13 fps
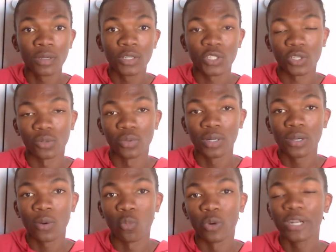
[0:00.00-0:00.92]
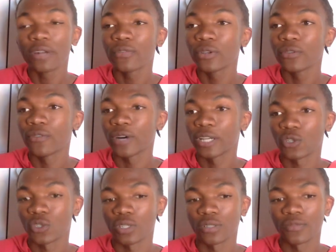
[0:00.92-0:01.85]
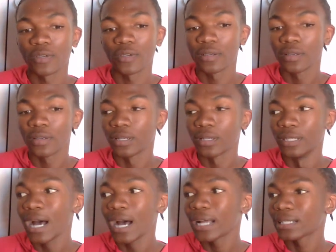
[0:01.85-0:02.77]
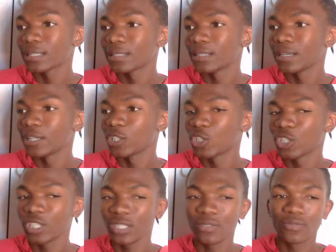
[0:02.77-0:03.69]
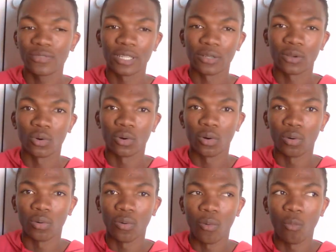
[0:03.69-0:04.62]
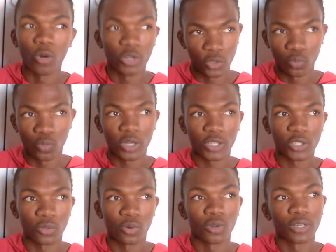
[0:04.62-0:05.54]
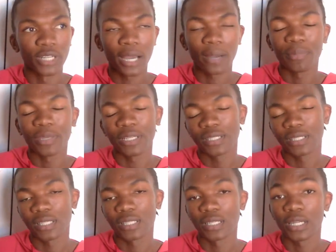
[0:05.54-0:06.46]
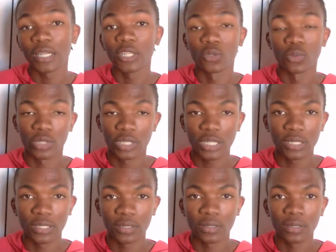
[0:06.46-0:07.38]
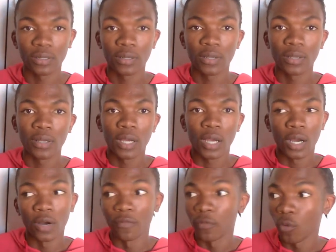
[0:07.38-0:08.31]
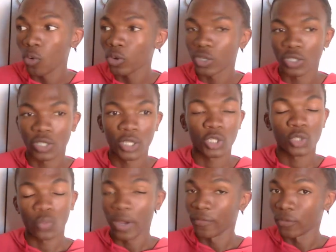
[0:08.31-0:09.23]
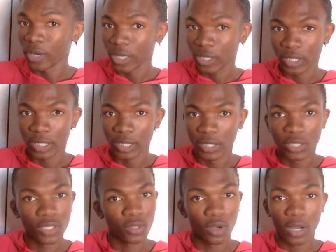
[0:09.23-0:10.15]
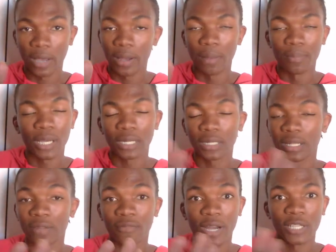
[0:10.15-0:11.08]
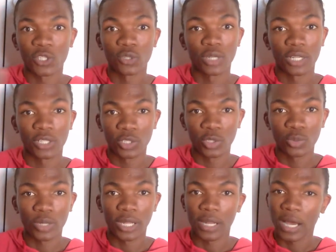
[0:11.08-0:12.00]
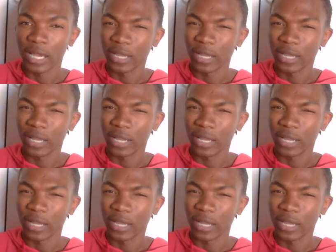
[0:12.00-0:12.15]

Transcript: So whenever you find yourself not achieving what you want to, or not being consistent in your routine, of course, strive for excellence. I'm not advising you not to do that.